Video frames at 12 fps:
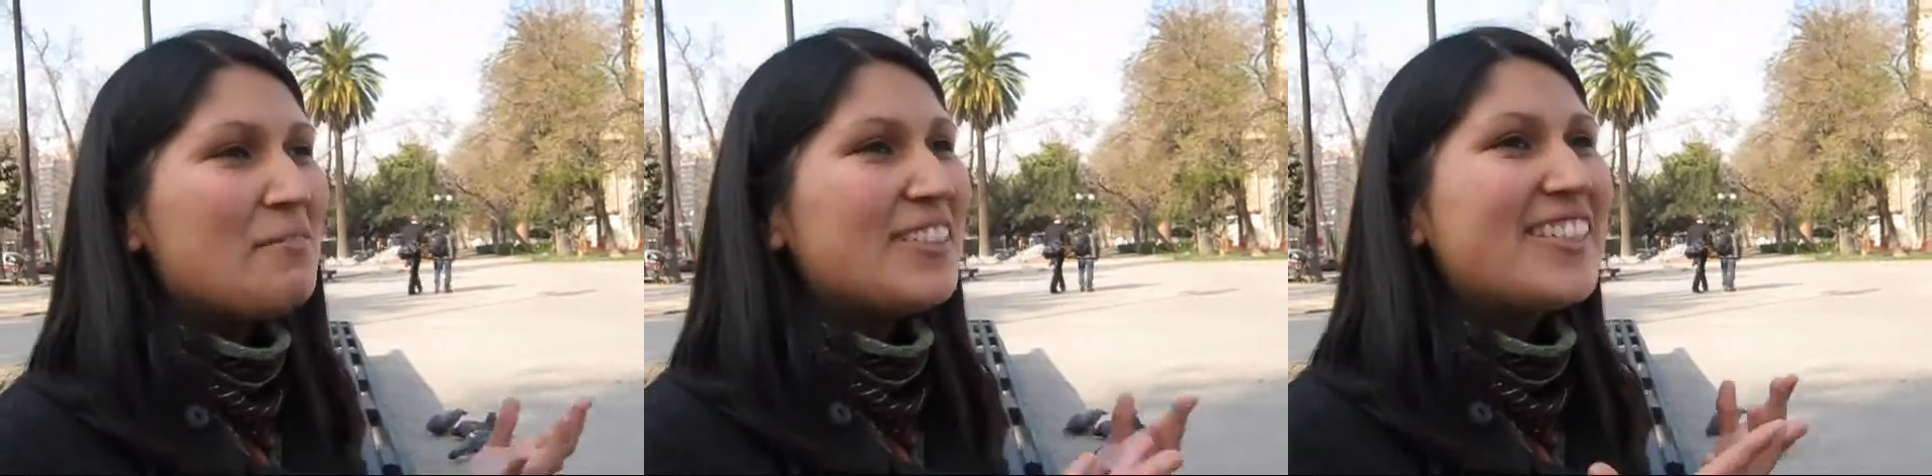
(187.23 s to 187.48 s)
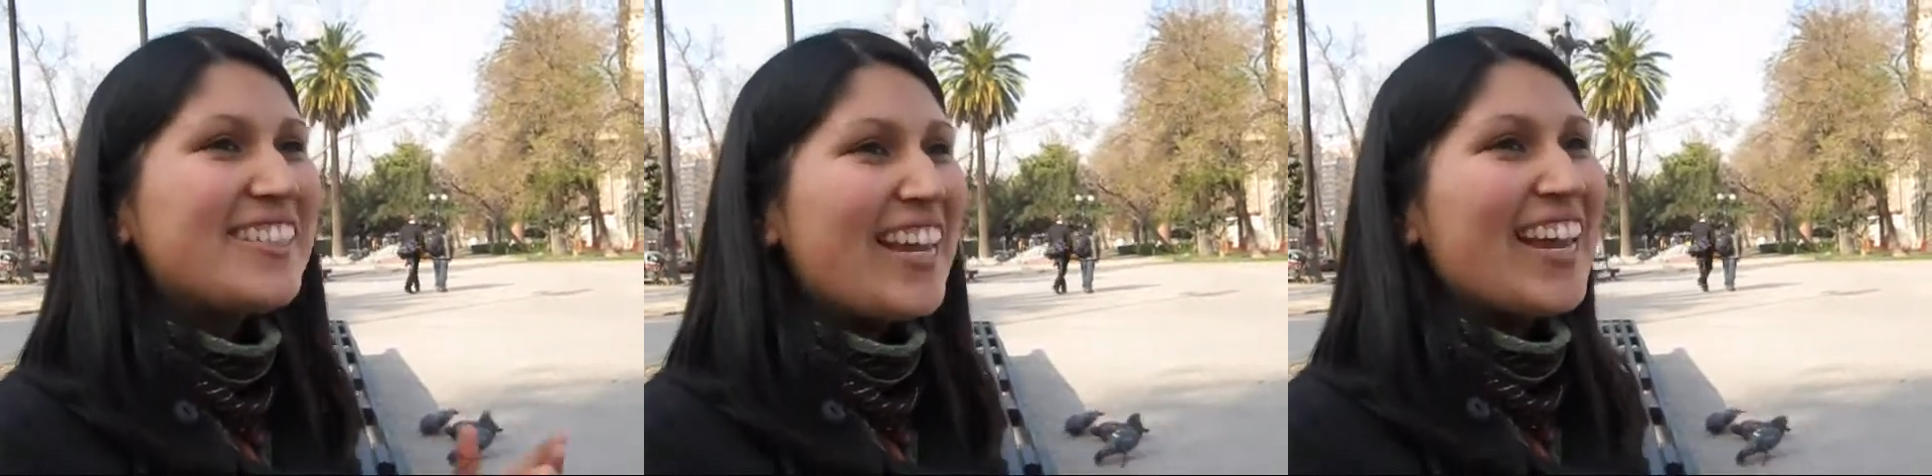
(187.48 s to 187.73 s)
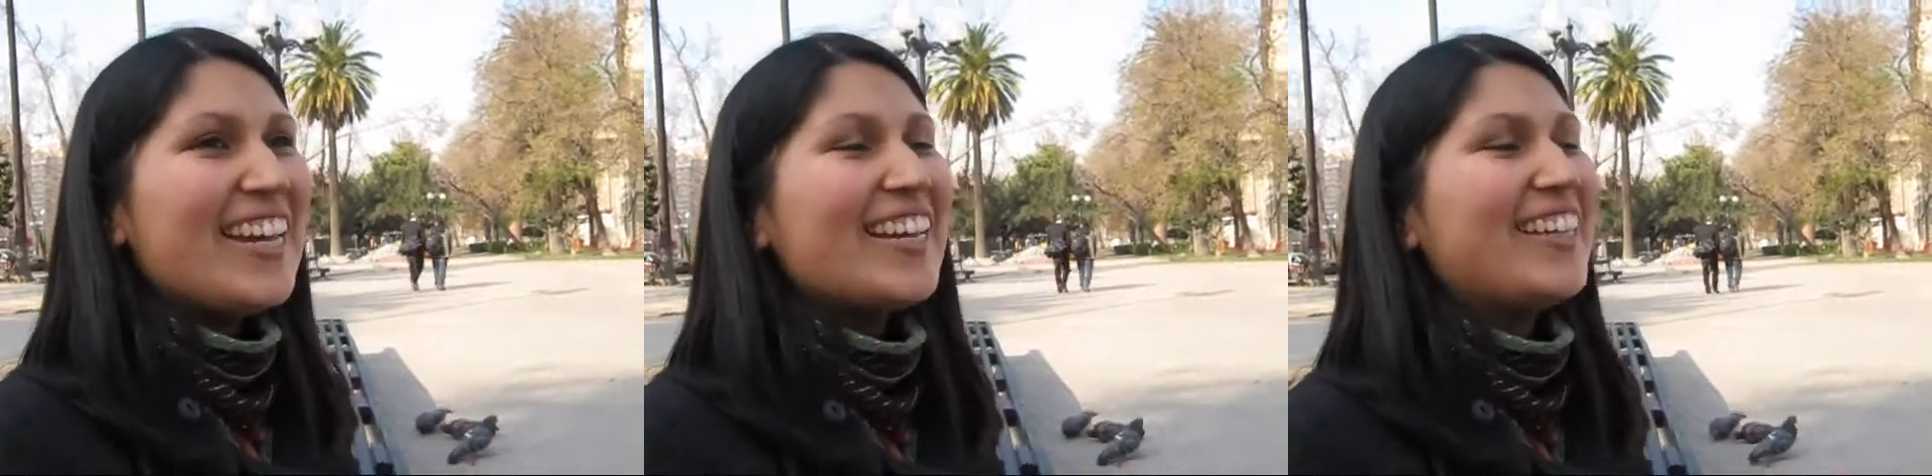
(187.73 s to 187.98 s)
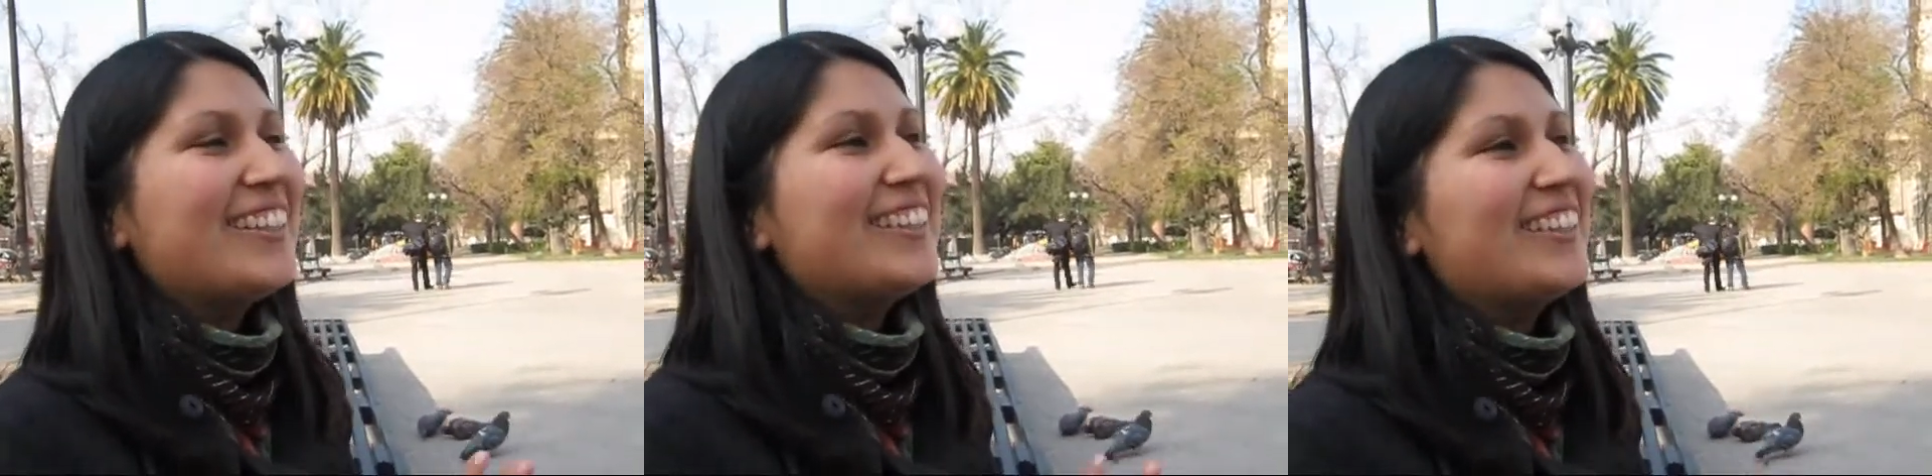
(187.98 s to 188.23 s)
mistake.
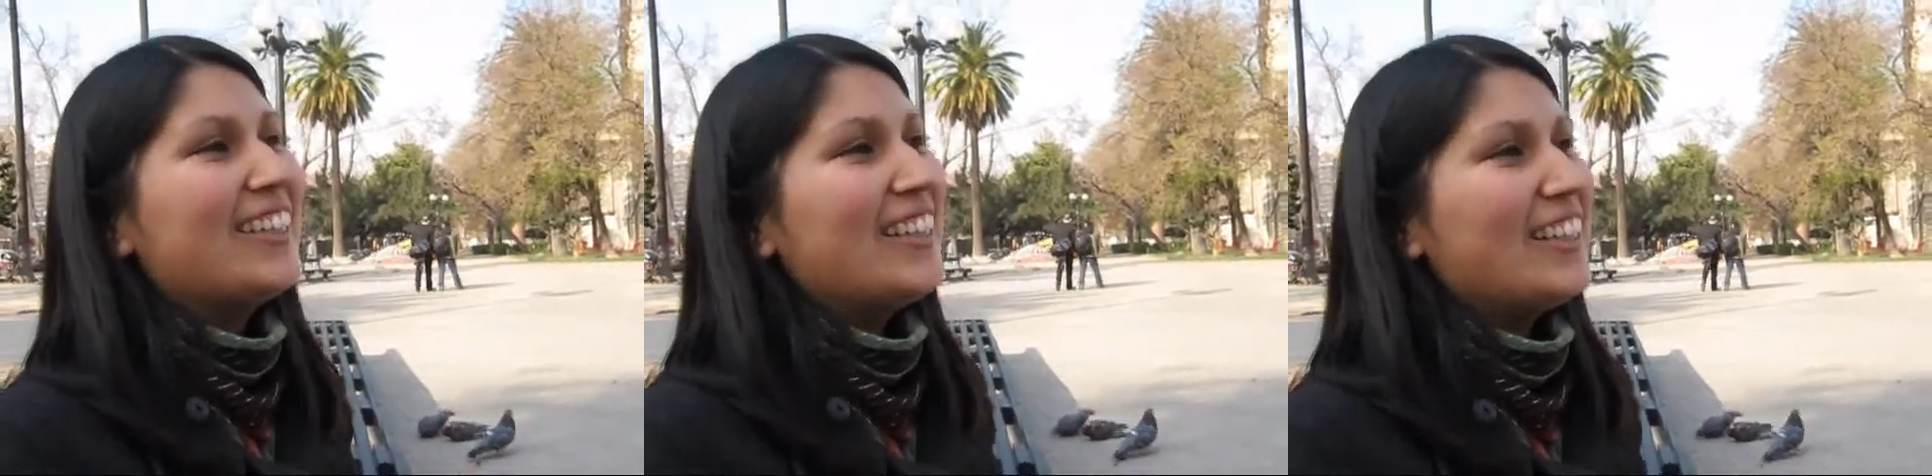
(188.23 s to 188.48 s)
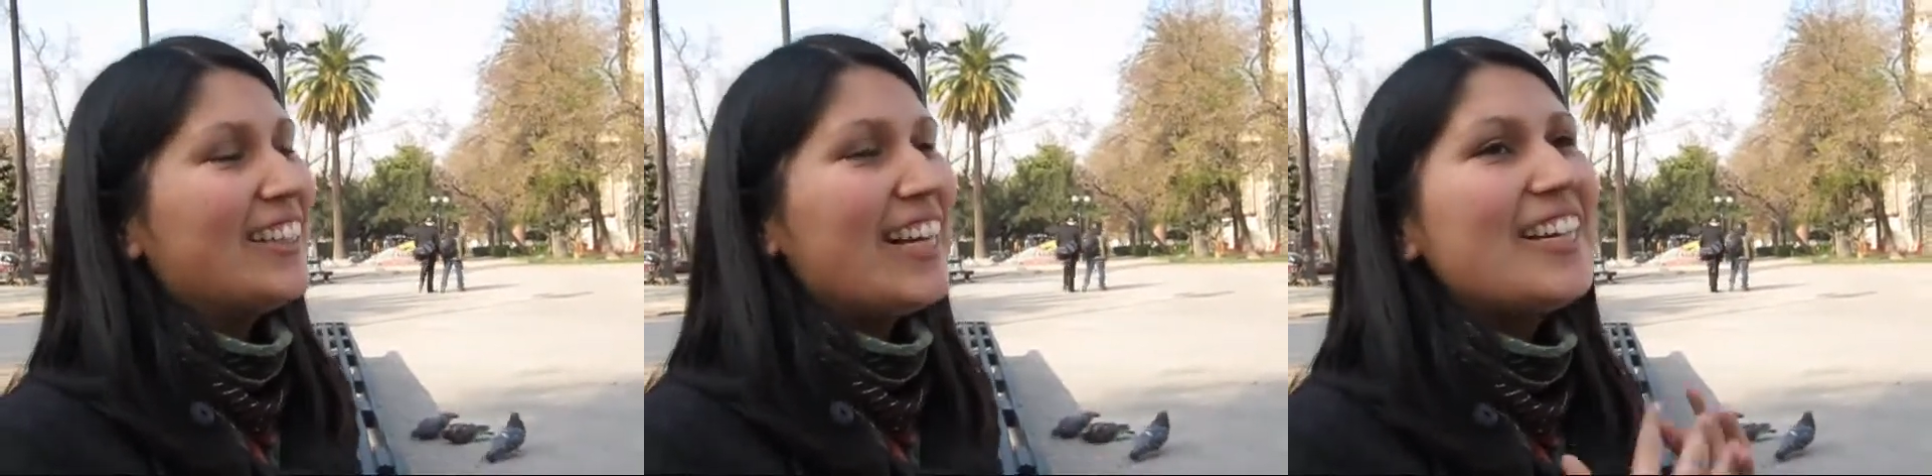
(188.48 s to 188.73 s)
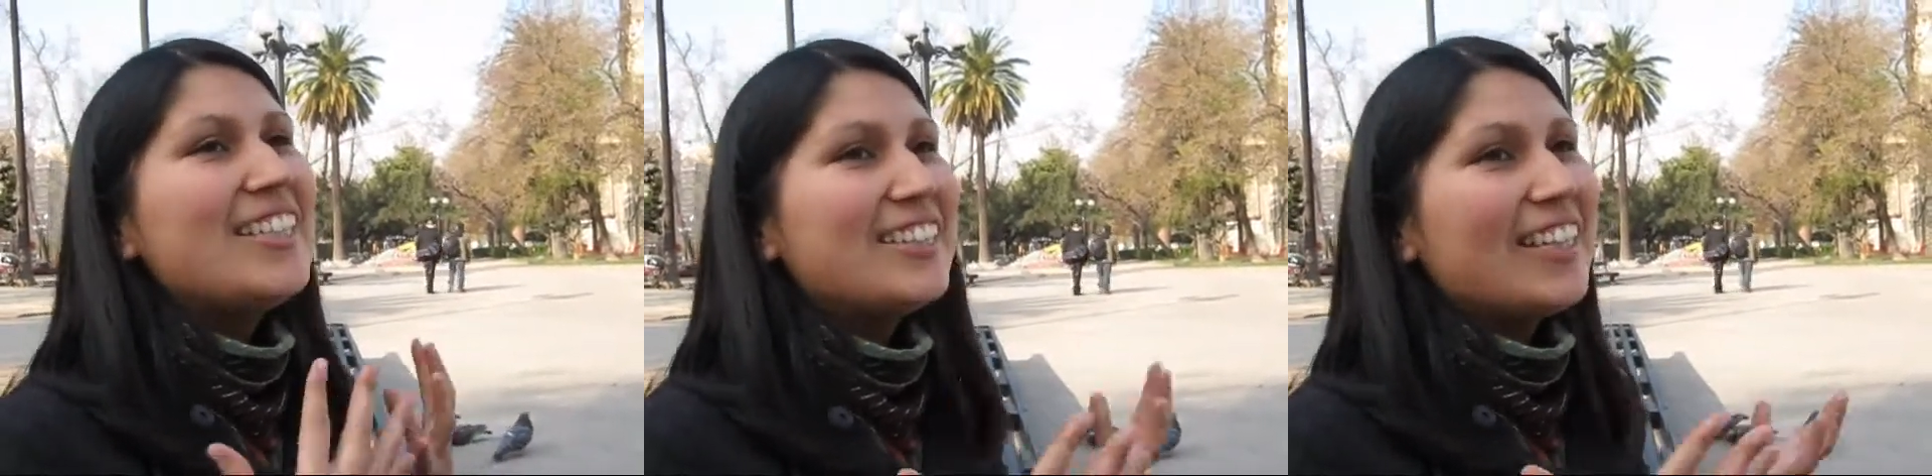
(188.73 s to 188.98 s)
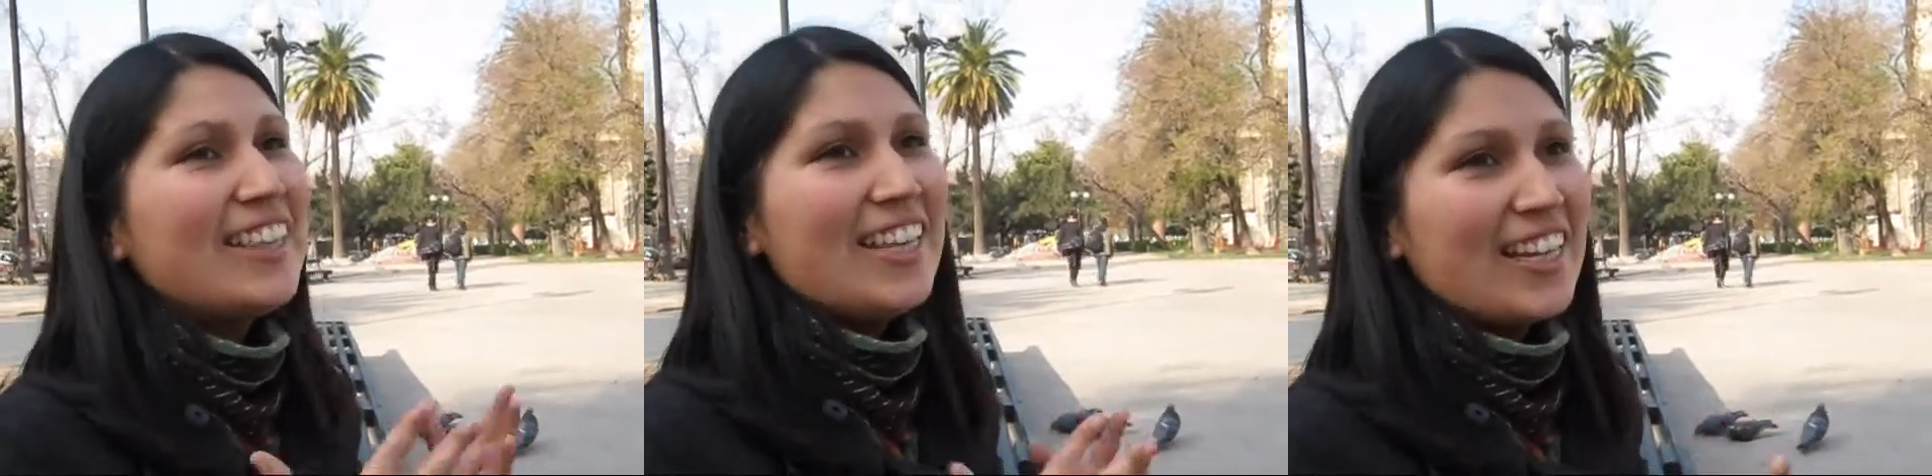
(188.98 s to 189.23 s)
That is
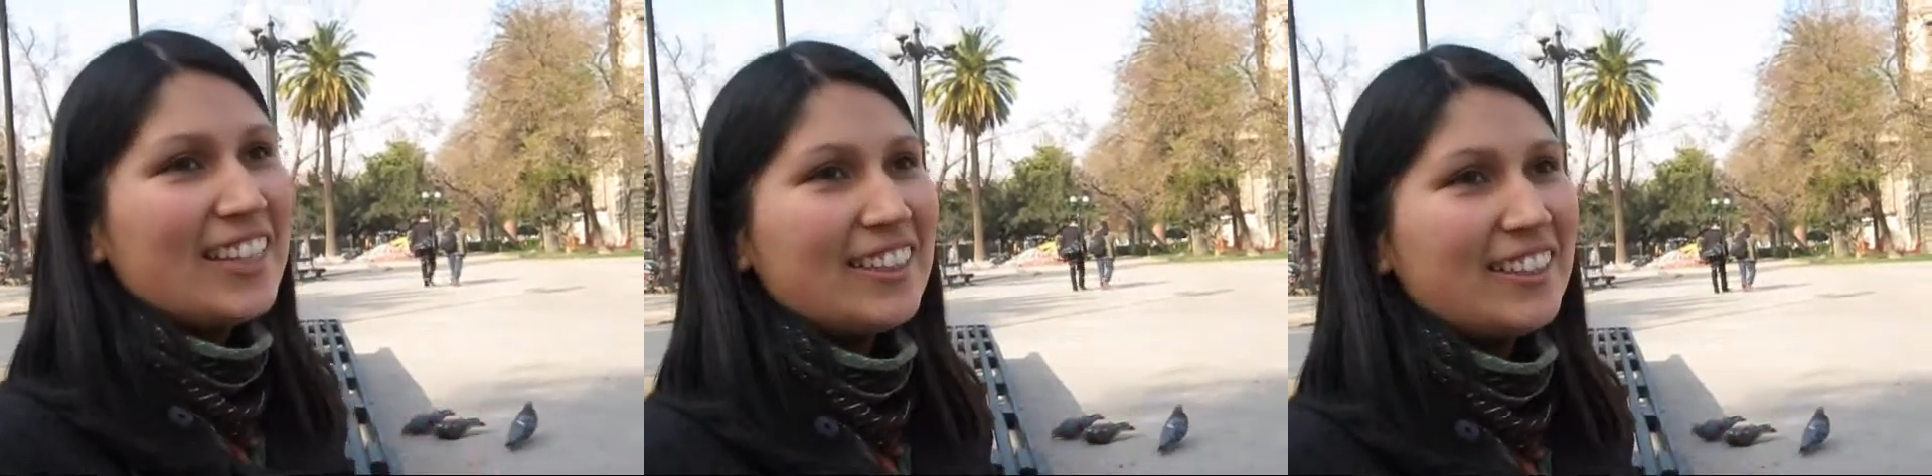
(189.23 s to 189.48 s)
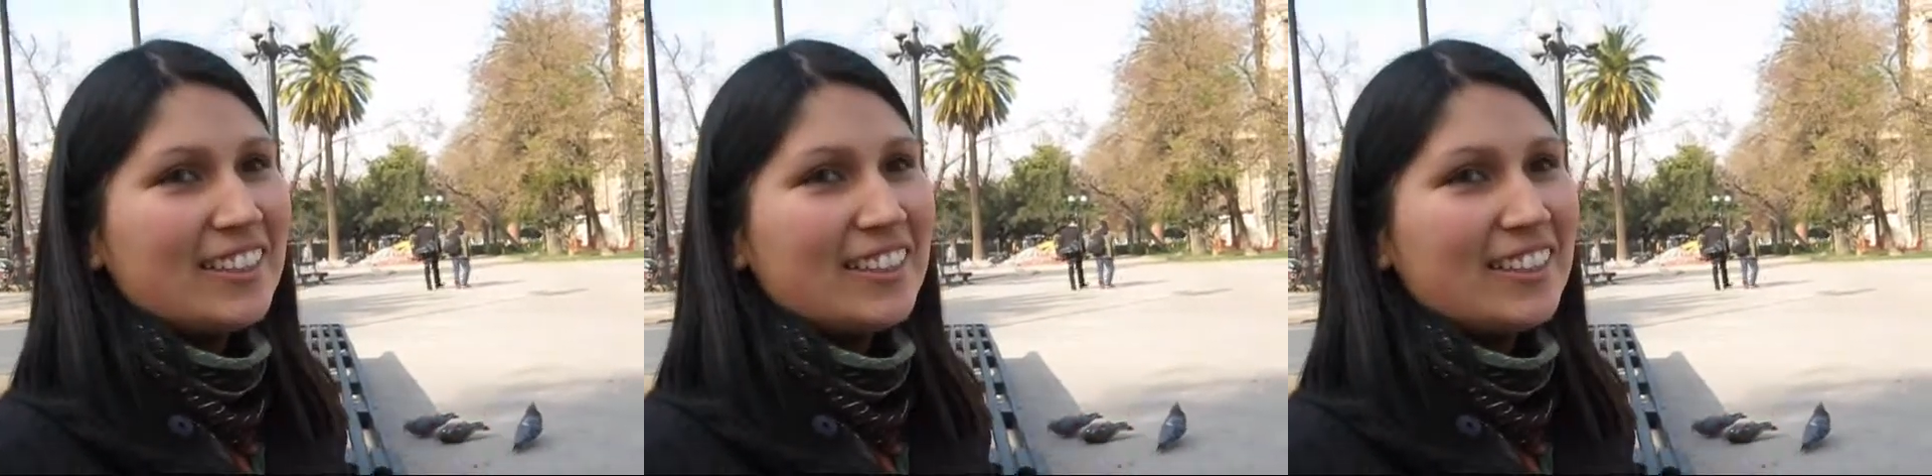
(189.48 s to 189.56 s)
the thing.